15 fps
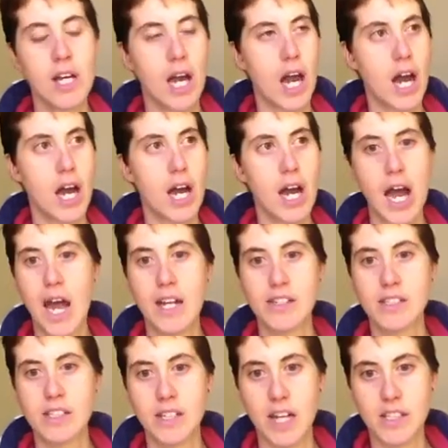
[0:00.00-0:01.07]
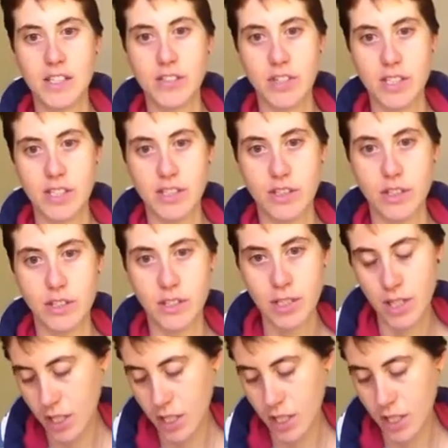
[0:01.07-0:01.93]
adds to that stress load.